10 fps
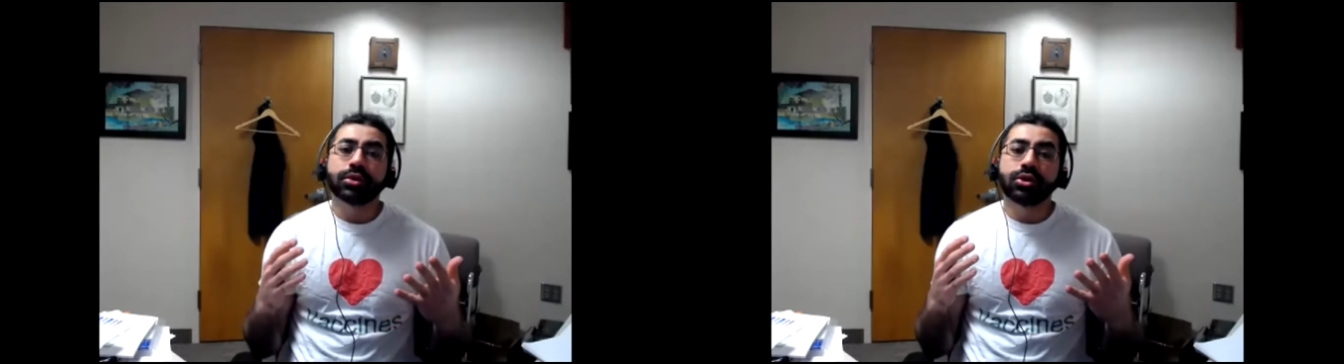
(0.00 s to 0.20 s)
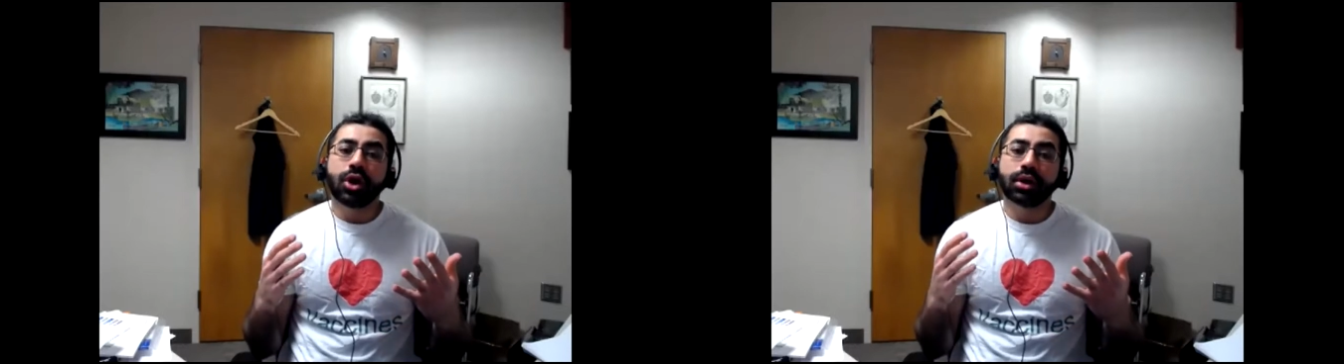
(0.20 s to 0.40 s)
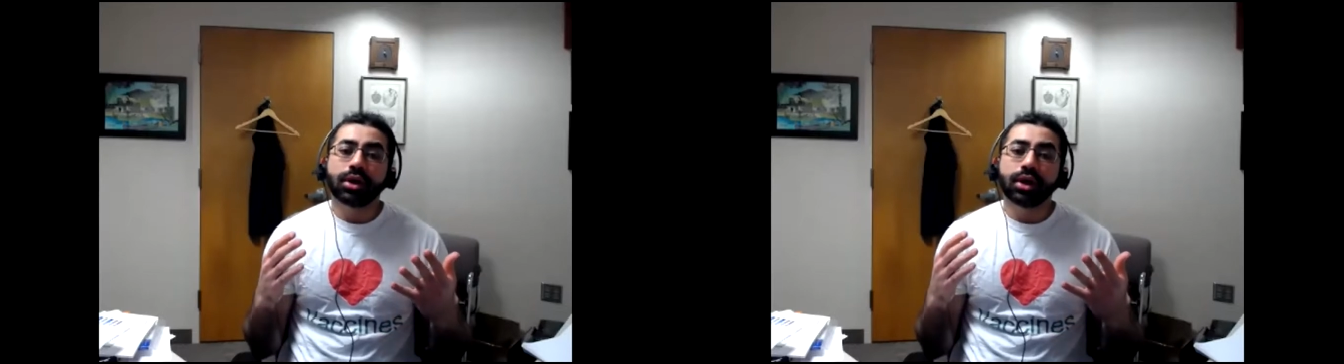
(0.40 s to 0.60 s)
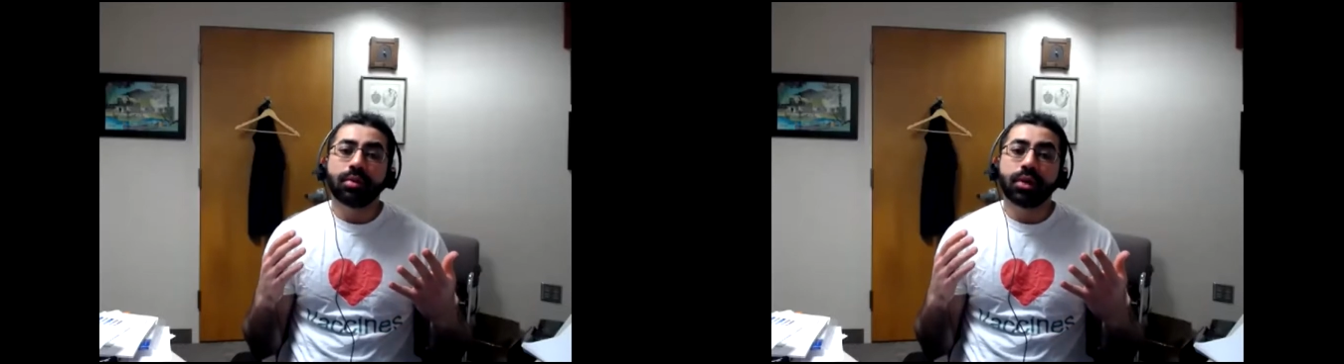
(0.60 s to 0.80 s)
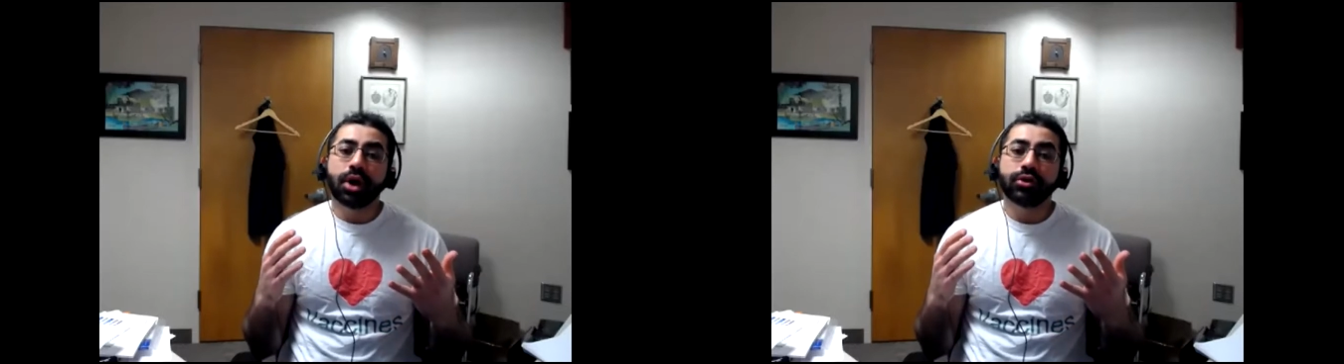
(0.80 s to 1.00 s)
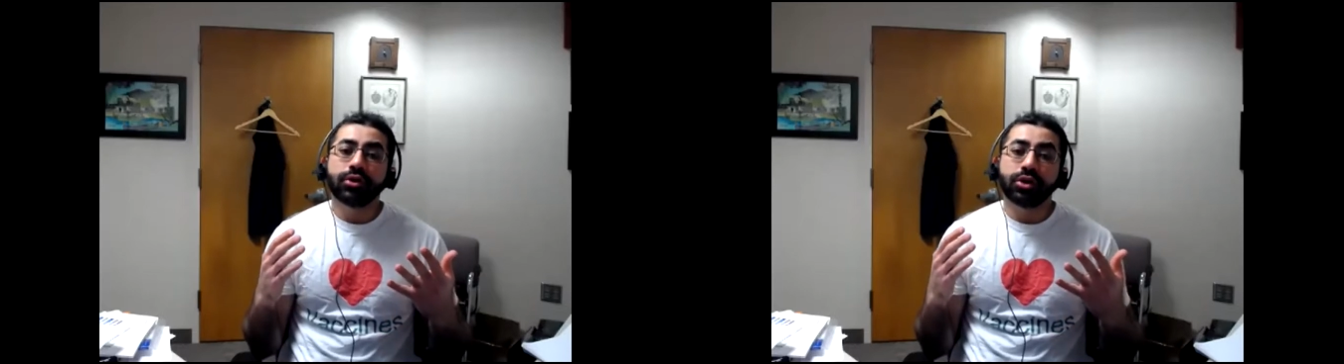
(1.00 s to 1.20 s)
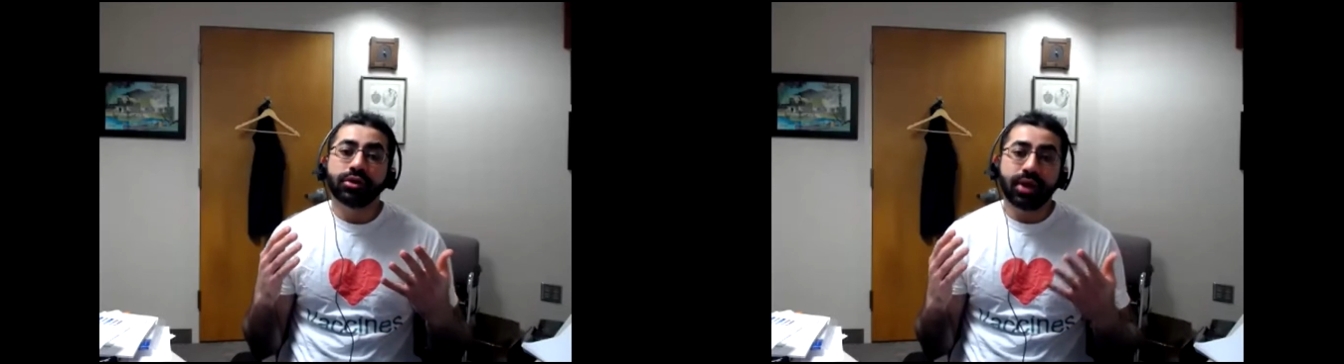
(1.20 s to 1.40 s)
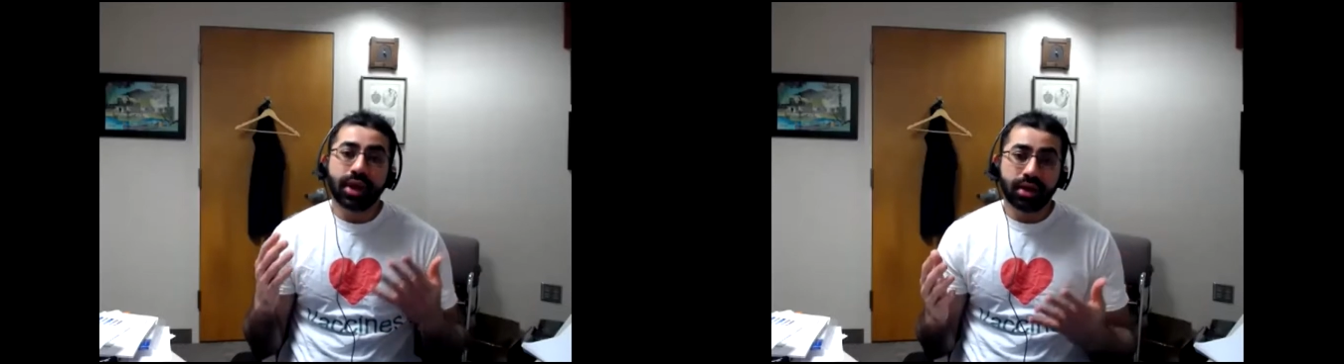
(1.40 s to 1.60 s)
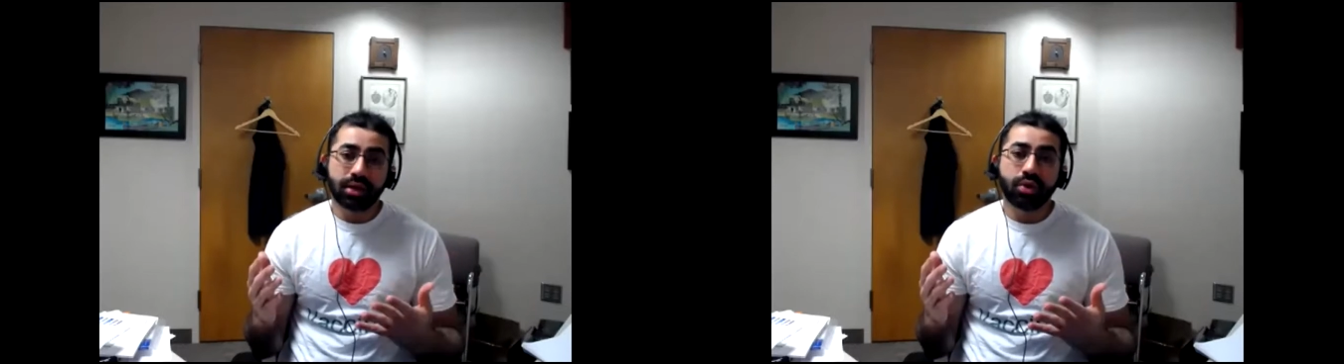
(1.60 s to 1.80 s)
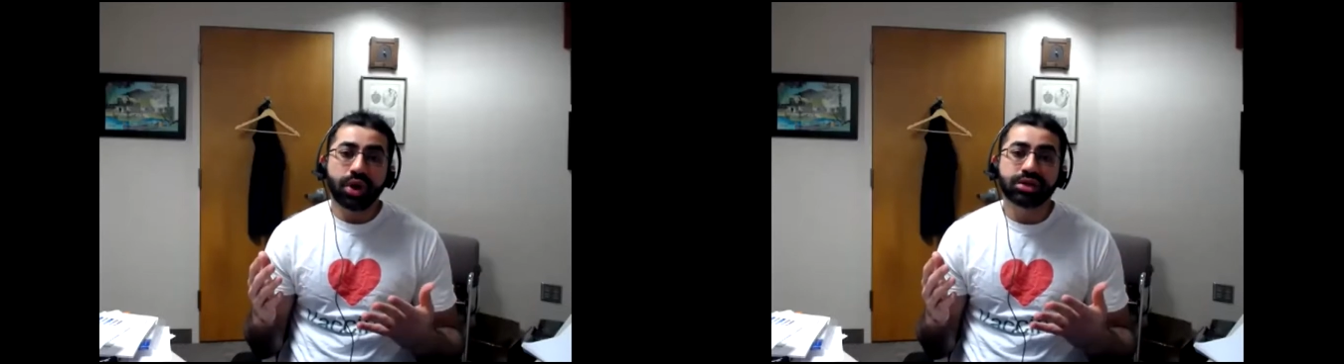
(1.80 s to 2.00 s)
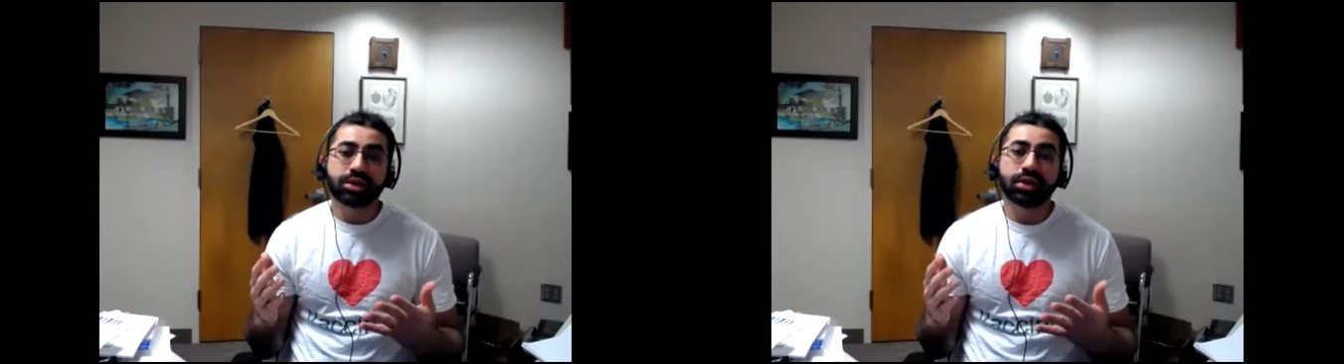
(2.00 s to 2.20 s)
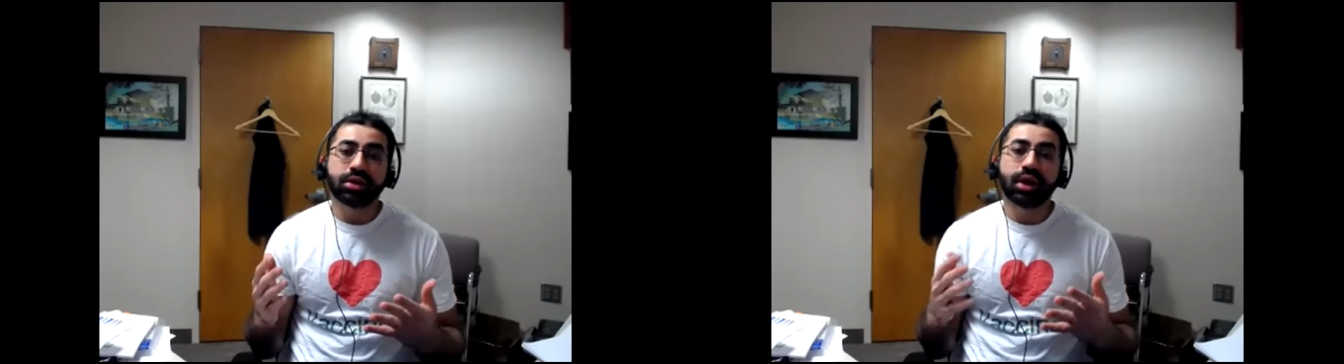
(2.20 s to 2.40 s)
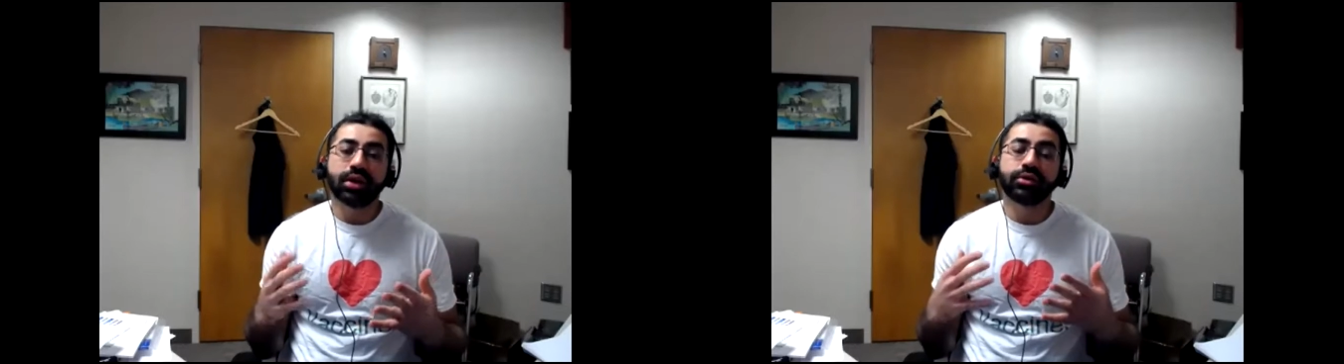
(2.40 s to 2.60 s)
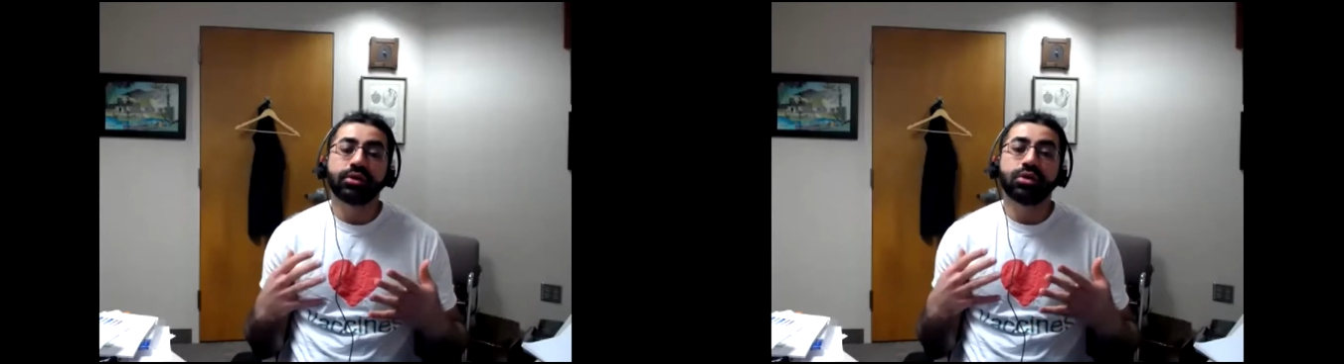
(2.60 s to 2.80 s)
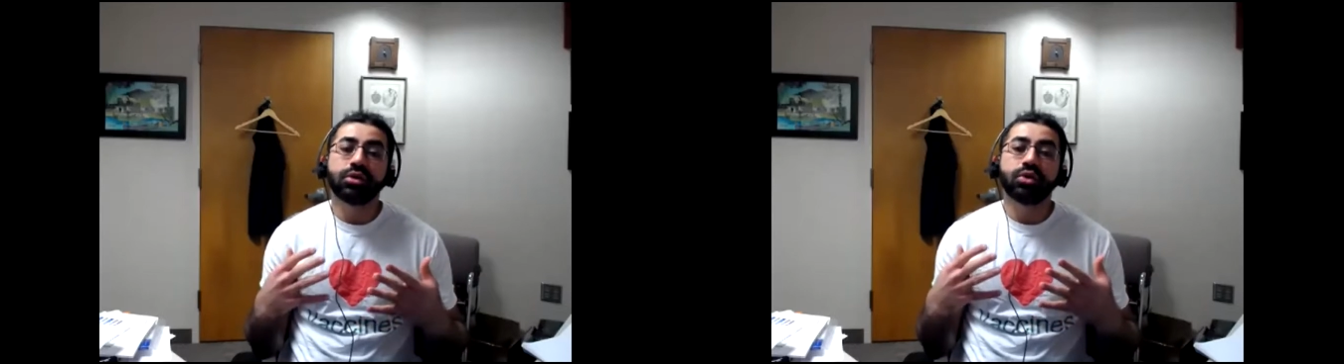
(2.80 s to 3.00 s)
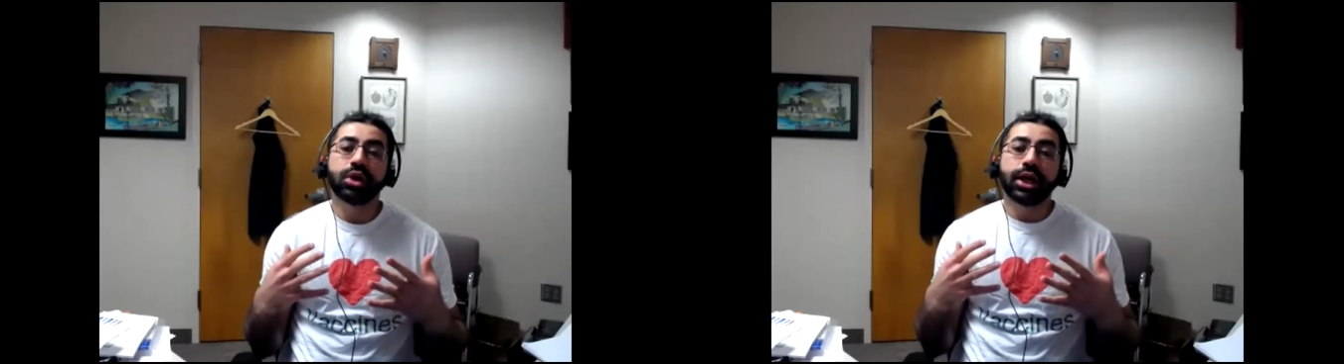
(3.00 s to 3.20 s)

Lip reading: Talking about your second question as to